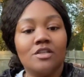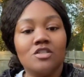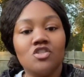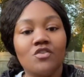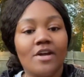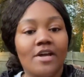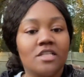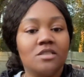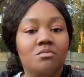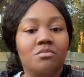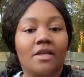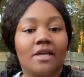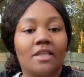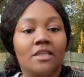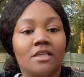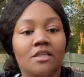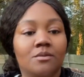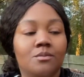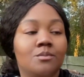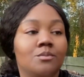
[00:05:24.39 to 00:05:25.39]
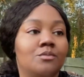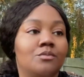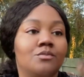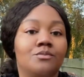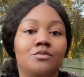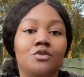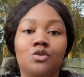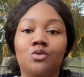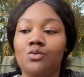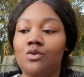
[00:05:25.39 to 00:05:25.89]
transplant them
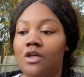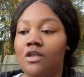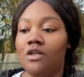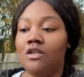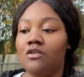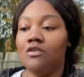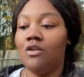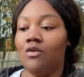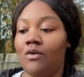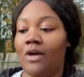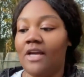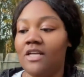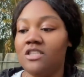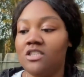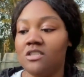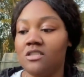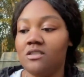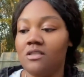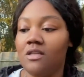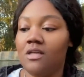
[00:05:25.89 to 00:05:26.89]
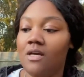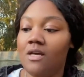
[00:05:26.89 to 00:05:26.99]
to another location